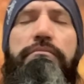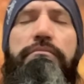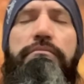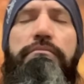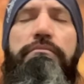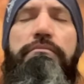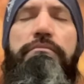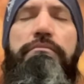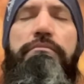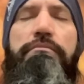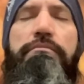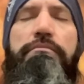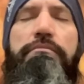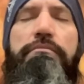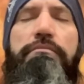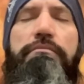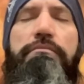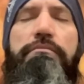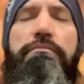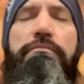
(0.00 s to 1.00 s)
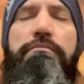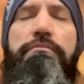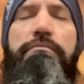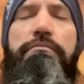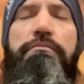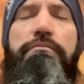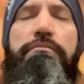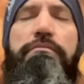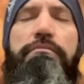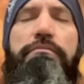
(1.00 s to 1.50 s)

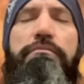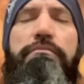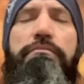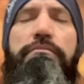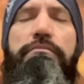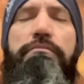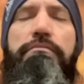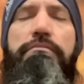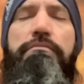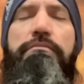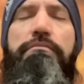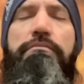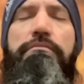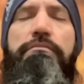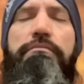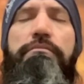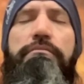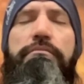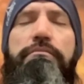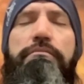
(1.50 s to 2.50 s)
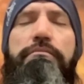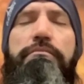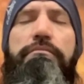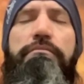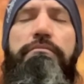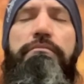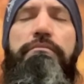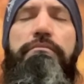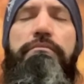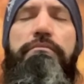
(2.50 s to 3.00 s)

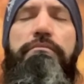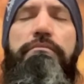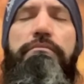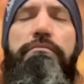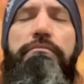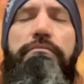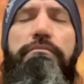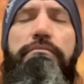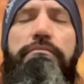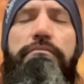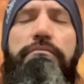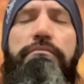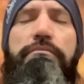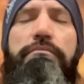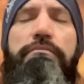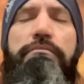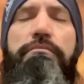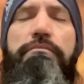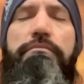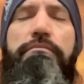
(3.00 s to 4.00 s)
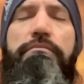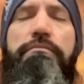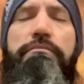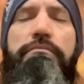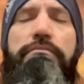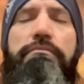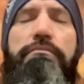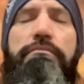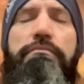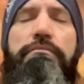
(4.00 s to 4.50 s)

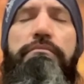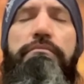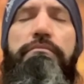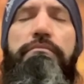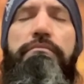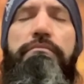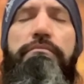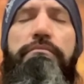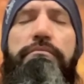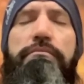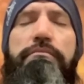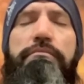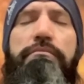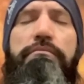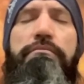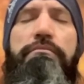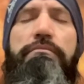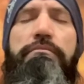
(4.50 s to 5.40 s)
(silence)